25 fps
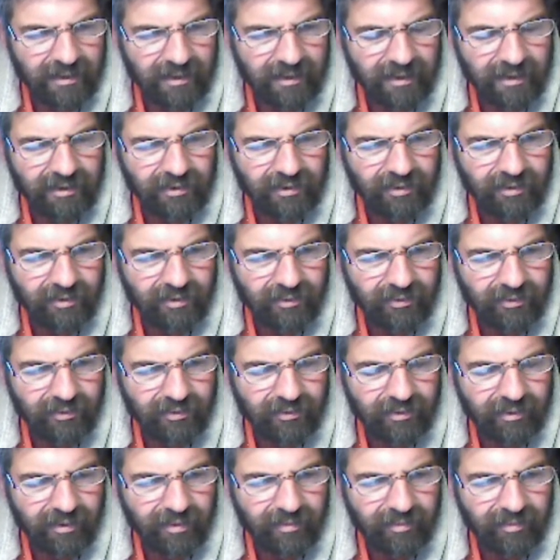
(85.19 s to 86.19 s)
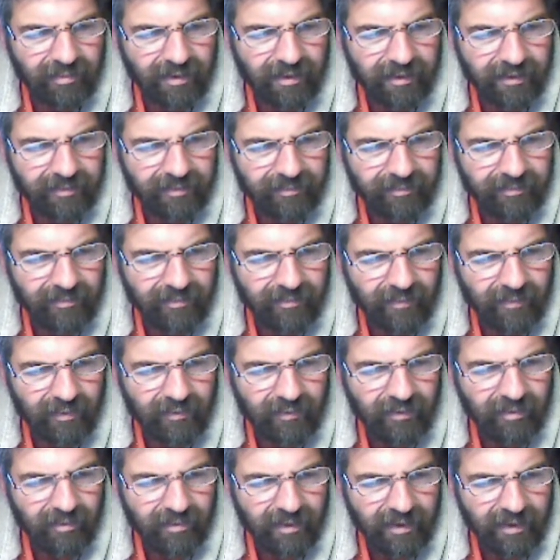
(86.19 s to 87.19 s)
Get you some uh,
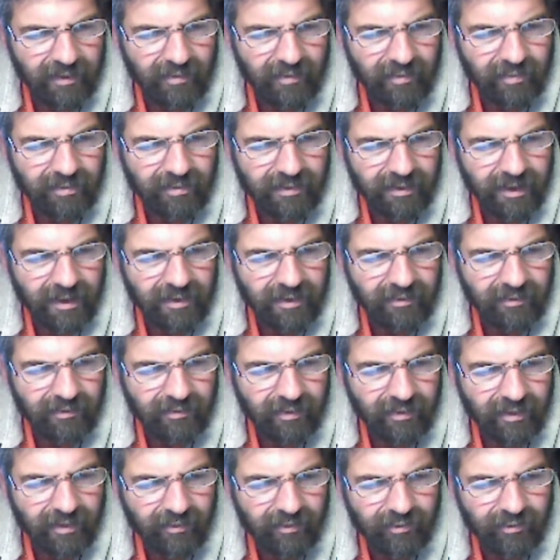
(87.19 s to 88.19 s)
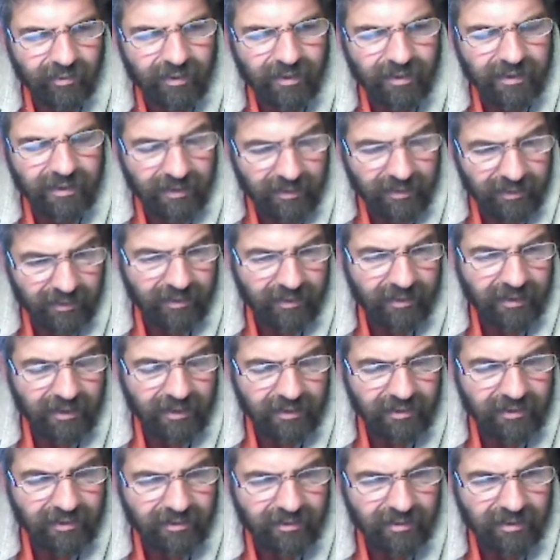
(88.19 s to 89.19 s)
some things to protect yourselves with. Get you
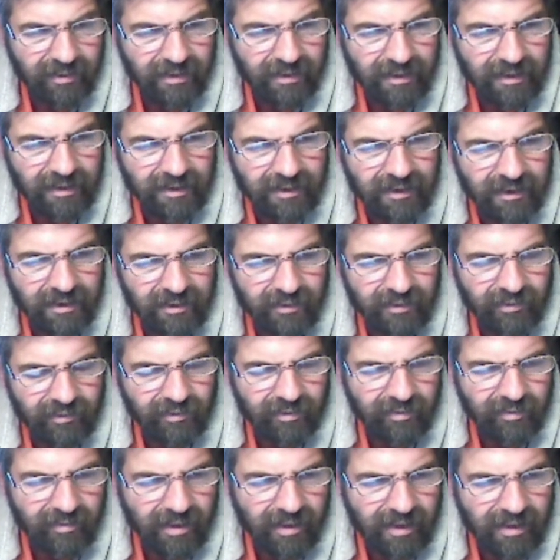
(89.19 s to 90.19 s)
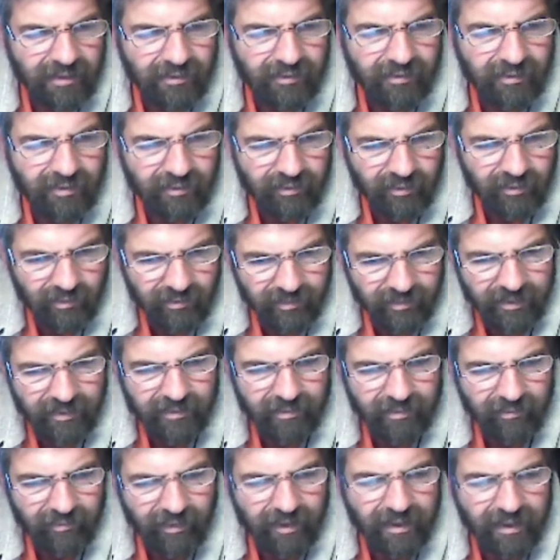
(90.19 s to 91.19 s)
things you're going to need. Get you some medicines and
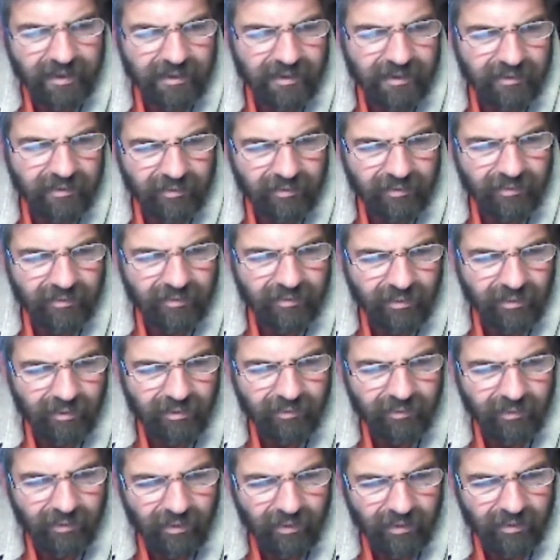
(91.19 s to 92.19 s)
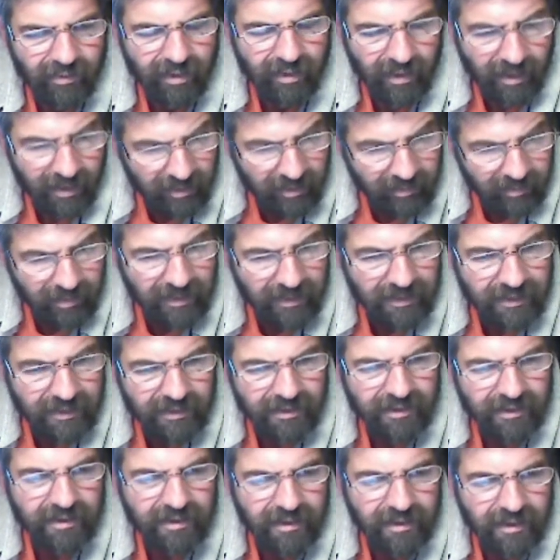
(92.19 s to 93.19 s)
disinfectants and so forth. A lot of
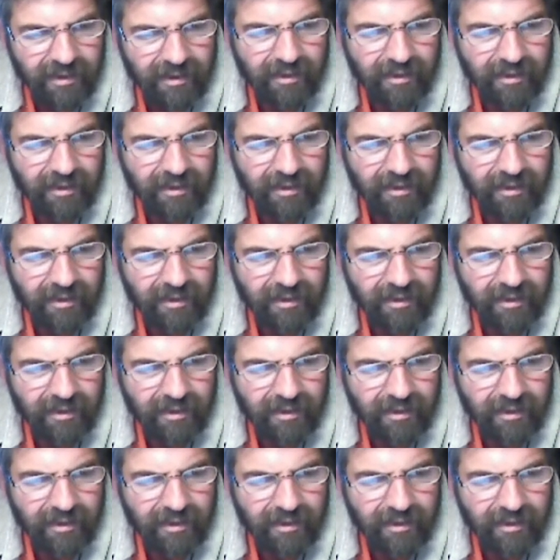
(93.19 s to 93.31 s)
bleach.